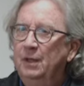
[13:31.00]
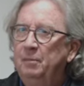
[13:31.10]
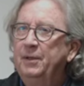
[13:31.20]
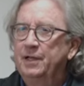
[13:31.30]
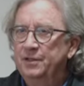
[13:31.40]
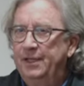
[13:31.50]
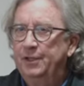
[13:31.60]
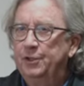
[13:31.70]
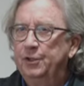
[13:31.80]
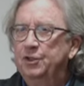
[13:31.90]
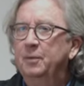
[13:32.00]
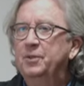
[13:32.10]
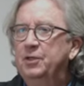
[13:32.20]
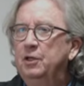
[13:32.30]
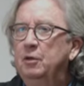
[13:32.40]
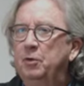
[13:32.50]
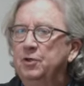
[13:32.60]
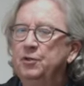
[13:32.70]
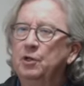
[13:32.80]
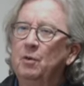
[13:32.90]
because an internship still
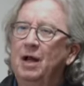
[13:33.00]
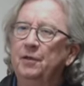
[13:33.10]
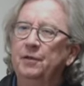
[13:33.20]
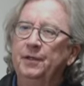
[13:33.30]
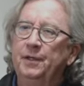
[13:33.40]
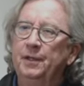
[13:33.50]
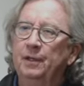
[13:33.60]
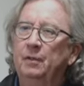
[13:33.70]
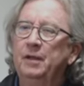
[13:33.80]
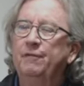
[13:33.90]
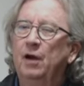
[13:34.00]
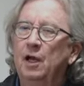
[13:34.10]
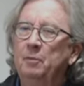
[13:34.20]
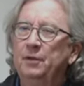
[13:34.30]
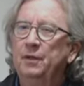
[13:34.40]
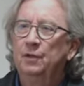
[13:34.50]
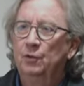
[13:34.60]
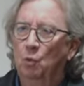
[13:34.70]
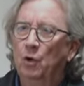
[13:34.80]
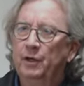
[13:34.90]
puts you around the environment,
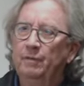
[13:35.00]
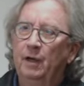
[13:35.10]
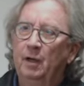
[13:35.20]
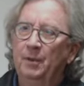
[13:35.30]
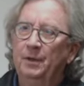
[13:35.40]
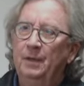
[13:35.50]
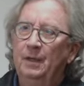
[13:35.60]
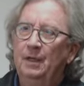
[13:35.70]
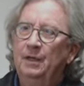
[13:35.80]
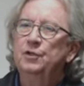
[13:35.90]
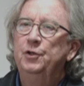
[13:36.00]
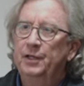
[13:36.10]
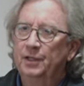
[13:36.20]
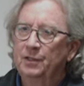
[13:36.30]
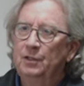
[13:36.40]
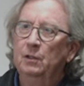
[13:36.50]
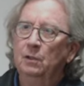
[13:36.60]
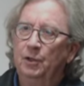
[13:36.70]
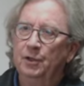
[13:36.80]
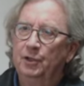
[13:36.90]
the work environment. So you can still
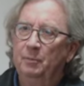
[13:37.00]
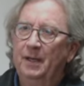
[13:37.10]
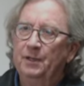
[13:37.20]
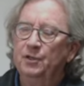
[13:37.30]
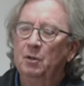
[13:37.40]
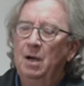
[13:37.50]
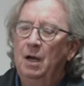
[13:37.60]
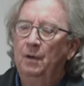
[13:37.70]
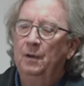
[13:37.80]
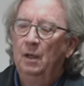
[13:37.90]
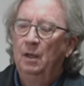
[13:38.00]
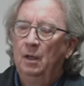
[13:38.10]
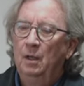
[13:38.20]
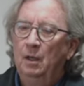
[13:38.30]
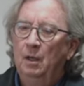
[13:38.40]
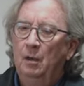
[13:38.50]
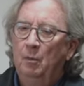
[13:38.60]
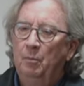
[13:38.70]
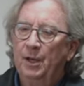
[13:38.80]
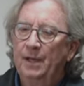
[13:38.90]
learn a tremendous amount.
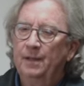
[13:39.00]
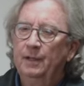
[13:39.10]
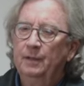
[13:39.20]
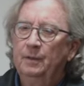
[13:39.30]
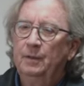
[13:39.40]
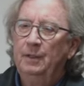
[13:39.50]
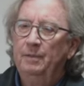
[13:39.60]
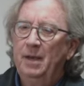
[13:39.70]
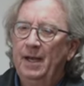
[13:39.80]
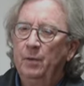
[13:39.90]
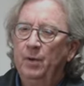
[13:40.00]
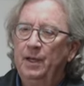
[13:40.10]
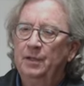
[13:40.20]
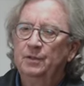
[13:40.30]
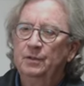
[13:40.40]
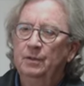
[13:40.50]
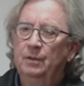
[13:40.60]
But I think in many ways,